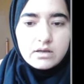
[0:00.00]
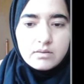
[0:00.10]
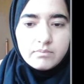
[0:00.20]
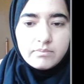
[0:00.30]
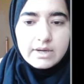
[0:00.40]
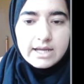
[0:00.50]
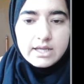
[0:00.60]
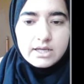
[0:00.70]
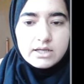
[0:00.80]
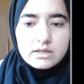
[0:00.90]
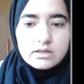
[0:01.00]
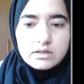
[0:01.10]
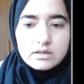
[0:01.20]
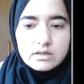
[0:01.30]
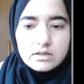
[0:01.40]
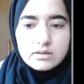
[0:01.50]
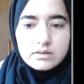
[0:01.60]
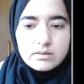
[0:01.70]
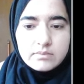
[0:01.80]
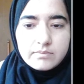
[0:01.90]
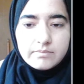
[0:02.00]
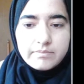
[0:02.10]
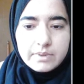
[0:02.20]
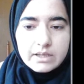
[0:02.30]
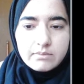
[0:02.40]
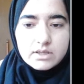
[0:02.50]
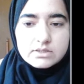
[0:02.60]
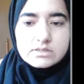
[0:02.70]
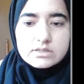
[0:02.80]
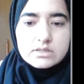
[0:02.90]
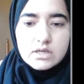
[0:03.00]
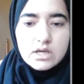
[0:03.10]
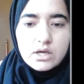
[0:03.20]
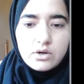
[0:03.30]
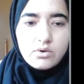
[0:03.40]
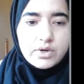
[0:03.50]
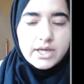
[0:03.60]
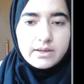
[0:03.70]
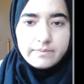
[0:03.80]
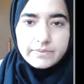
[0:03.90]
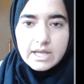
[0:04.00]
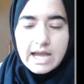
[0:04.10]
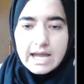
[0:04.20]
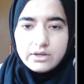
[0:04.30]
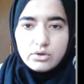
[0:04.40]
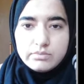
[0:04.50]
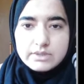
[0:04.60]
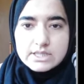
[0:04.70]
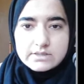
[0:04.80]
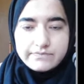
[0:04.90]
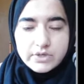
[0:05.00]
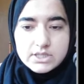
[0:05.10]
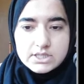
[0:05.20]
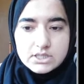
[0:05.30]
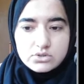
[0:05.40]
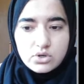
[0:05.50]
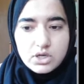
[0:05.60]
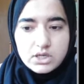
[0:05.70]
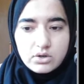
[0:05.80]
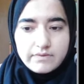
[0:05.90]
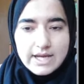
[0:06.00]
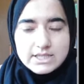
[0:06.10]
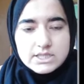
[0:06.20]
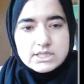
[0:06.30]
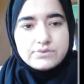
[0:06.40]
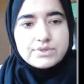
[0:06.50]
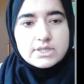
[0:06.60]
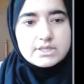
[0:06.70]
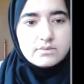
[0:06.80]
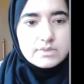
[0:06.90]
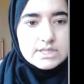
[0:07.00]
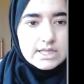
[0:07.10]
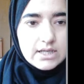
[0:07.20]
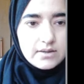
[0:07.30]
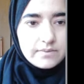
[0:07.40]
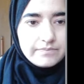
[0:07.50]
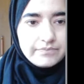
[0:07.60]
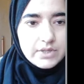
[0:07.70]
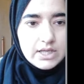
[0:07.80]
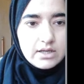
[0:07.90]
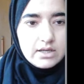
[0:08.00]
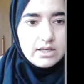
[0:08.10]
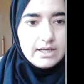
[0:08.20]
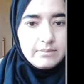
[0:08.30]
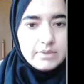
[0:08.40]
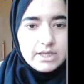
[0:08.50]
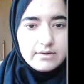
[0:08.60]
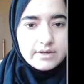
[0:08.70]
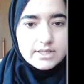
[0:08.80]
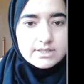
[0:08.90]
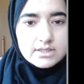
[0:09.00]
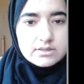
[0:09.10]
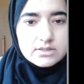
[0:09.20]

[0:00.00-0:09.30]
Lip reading: bile pigments. Okay, I hope this first disorder of digestive system is clear. Let me erase it.